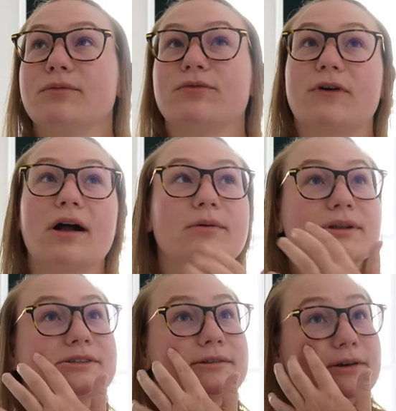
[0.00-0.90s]
Frog
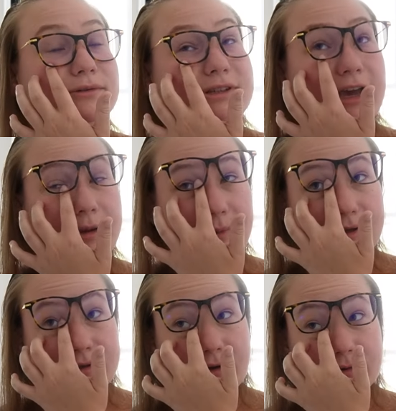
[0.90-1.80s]
wants alone time,
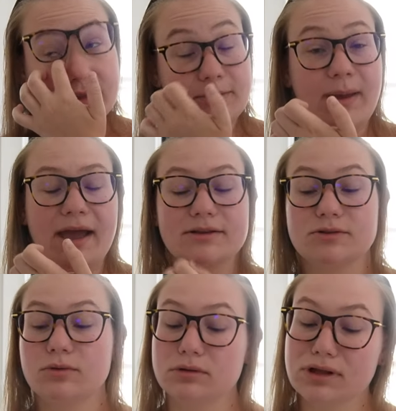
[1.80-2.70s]
and Toad like packs a
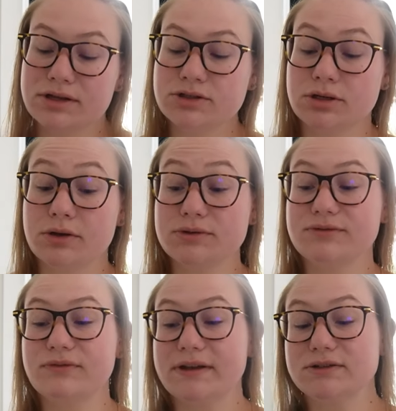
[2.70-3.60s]
whole lunch and goes
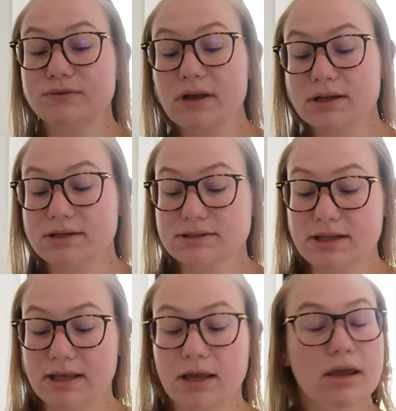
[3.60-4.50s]
and finds Frog and is
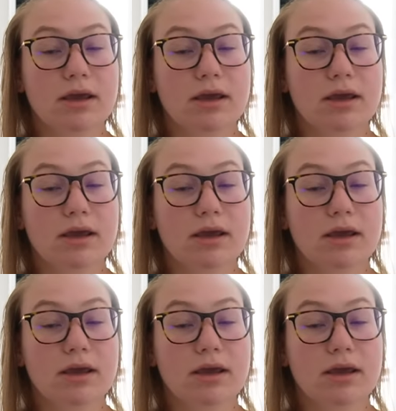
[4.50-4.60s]
like,